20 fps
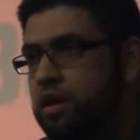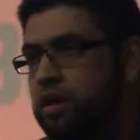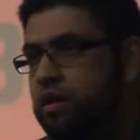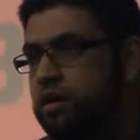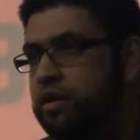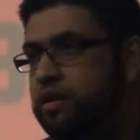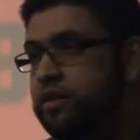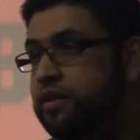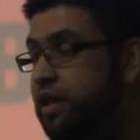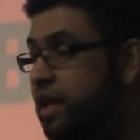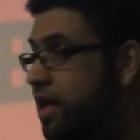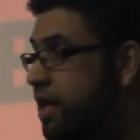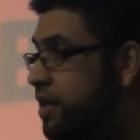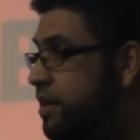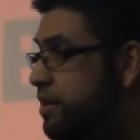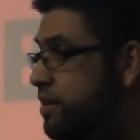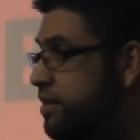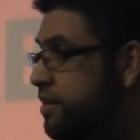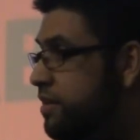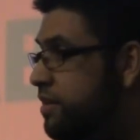He
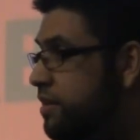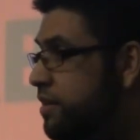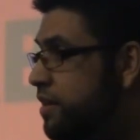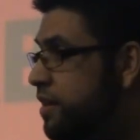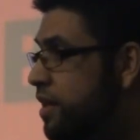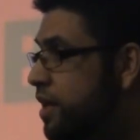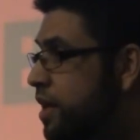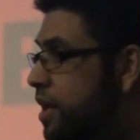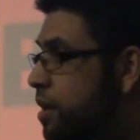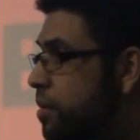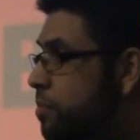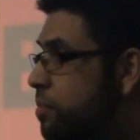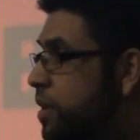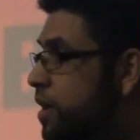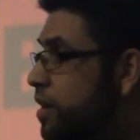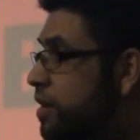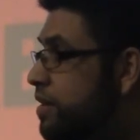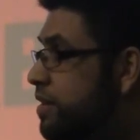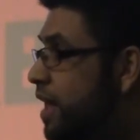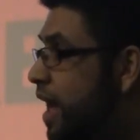says,
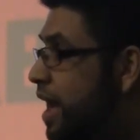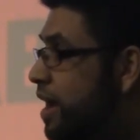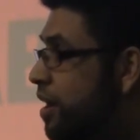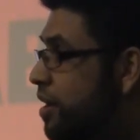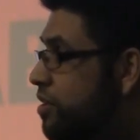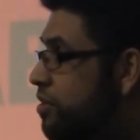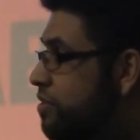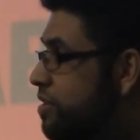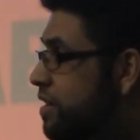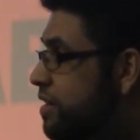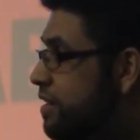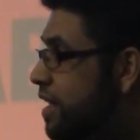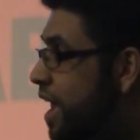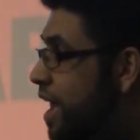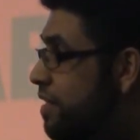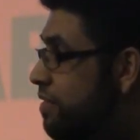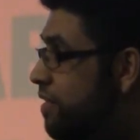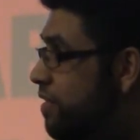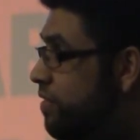"Because I understand